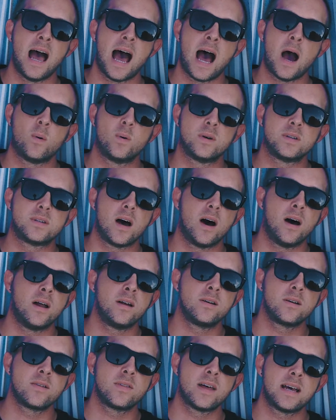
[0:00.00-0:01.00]
I was
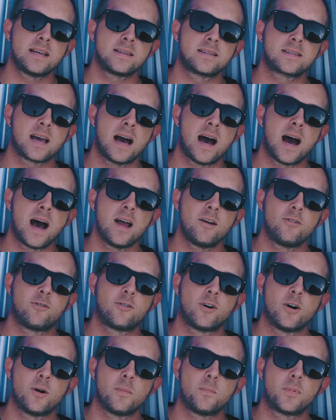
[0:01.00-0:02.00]
under that sky
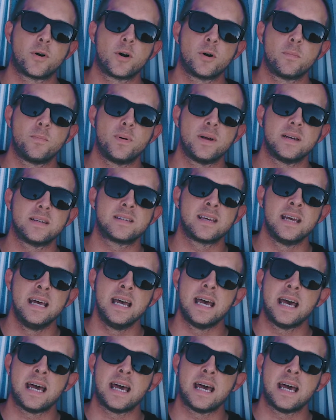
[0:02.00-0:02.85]
for a purpose,